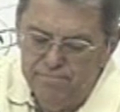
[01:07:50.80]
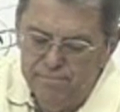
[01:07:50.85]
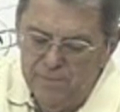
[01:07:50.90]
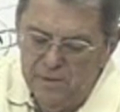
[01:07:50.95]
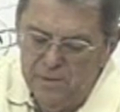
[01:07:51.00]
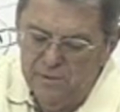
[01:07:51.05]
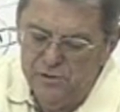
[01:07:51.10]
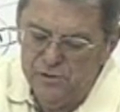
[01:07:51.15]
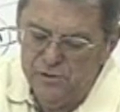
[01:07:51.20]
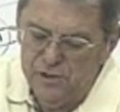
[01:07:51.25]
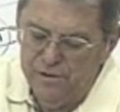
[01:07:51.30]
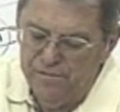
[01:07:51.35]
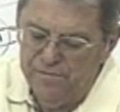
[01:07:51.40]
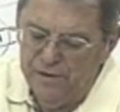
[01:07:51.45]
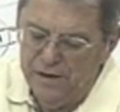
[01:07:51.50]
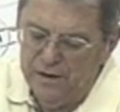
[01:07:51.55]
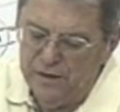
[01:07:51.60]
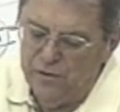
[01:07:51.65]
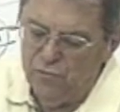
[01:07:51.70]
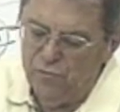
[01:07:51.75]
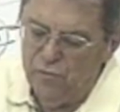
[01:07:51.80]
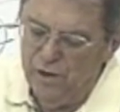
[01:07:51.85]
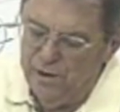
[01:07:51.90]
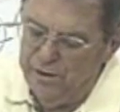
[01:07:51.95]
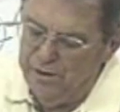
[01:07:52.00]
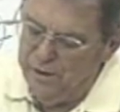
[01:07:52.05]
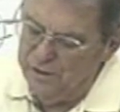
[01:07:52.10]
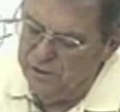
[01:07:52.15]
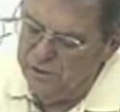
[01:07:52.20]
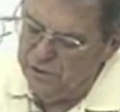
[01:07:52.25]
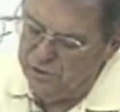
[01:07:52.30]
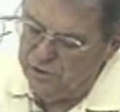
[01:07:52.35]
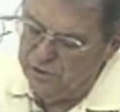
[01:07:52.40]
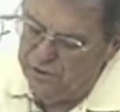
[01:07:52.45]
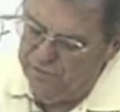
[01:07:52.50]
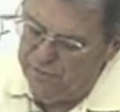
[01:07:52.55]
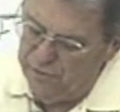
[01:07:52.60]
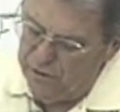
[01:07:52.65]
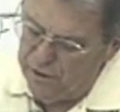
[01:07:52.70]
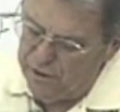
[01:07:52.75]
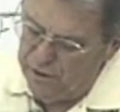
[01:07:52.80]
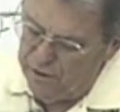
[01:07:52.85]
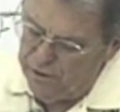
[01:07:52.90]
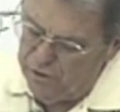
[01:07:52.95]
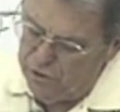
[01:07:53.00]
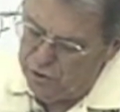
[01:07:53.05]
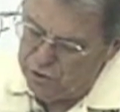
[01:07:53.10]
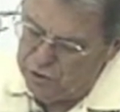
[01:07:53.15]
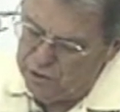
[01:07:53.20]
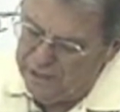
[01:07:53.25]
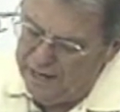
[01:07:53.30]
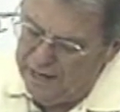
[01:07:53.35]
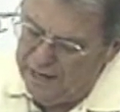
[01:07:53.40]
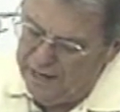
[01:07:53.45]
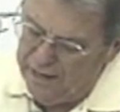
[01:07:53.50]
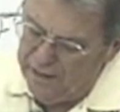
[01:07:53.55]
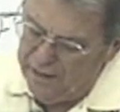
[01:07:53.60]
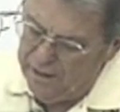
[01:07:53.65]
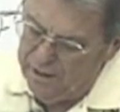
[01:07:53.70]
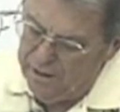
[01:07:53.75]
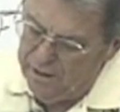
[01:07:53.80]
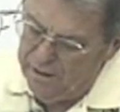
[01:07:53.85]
me see if I can read this and see if you can understand it.